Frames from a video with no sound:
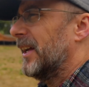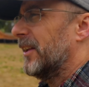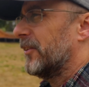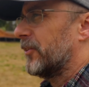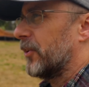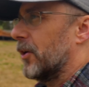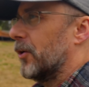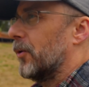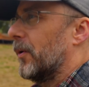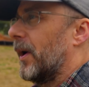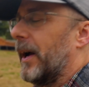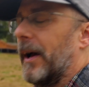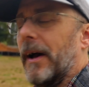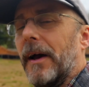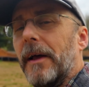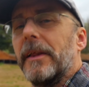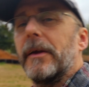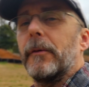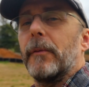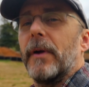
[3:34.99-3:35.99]
So I
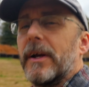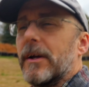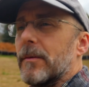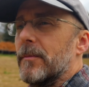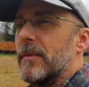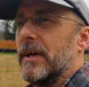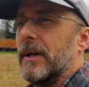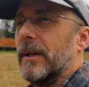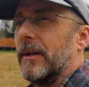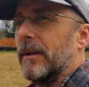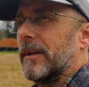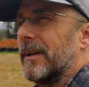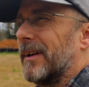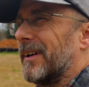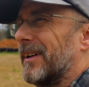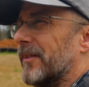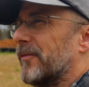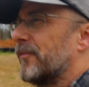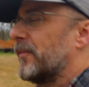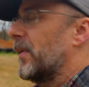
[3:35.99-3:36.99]
highly recommend
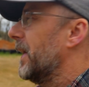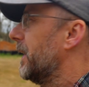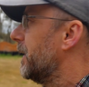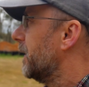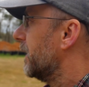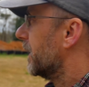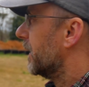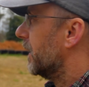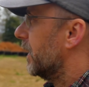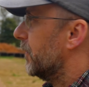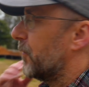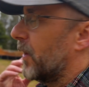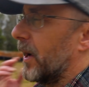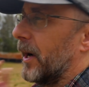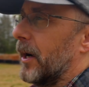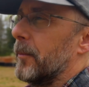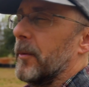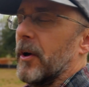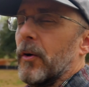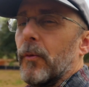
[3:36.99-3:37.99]
finding an
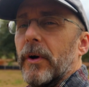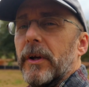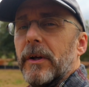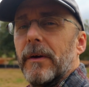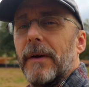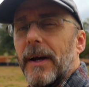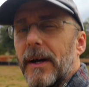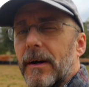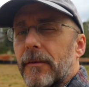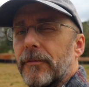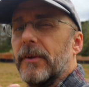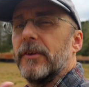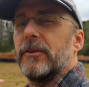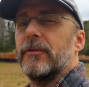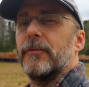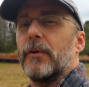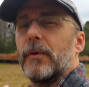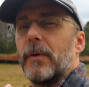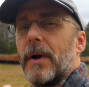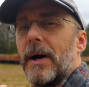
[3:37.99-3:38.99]
environment where you have this
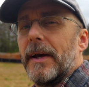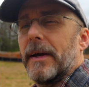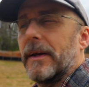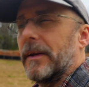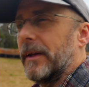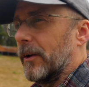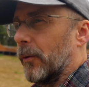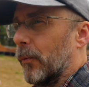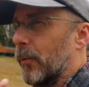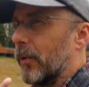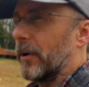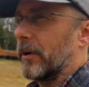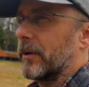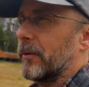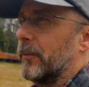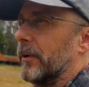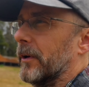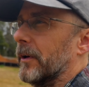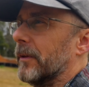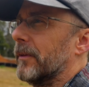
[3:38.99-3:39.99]
variety to work
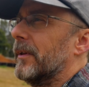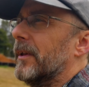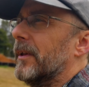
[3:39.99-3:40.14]
with.